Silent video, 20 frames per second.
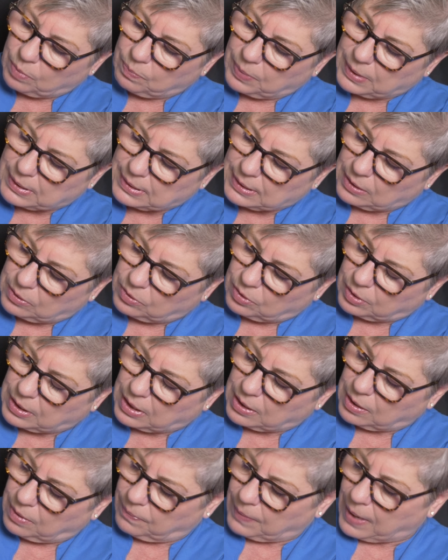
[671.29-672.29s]
busy
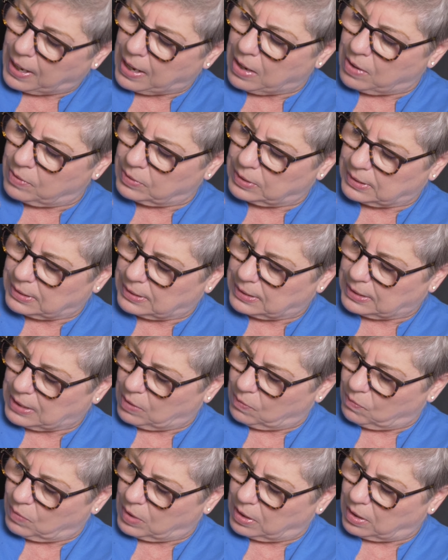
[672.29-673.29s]
looking around and
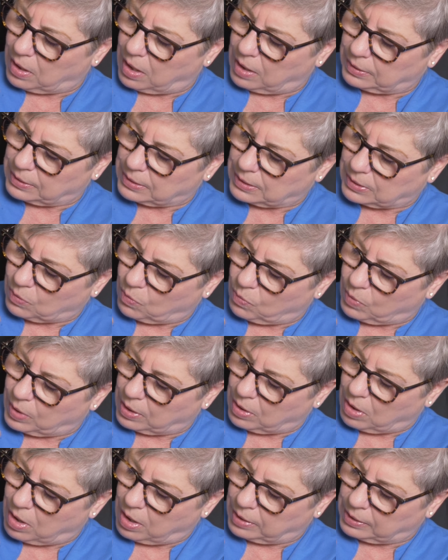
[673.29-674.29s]
seeing what all is
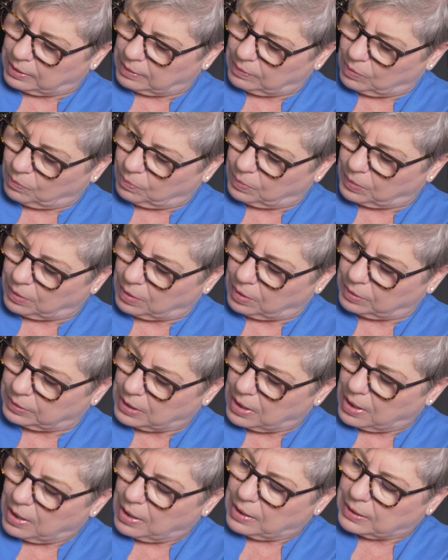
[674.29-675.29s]
going on in the world,
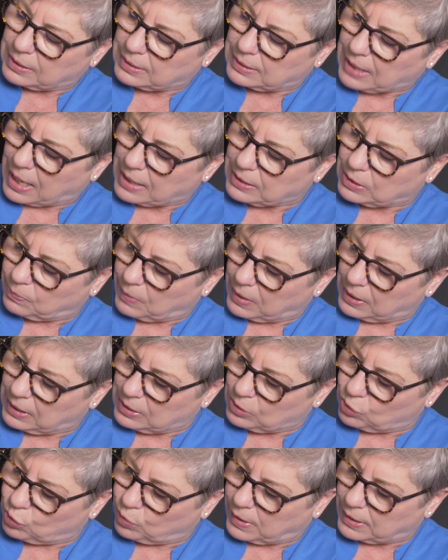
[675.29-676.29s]
because that's what
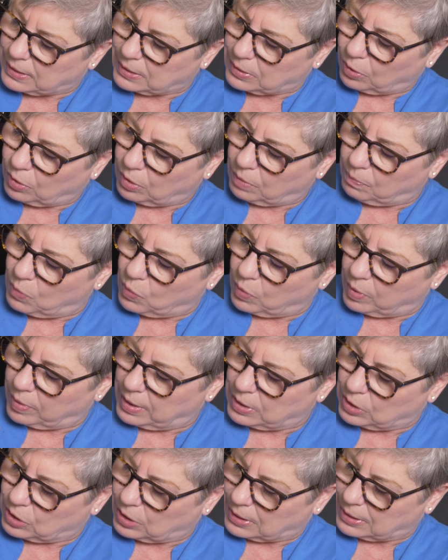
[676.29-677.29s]
interests her more
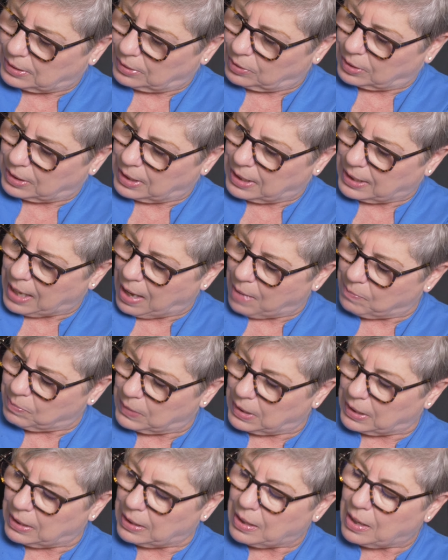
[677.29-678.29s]
than just looking at
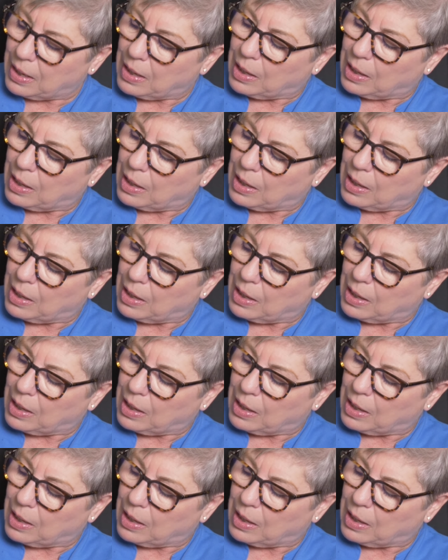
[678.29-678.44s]
me.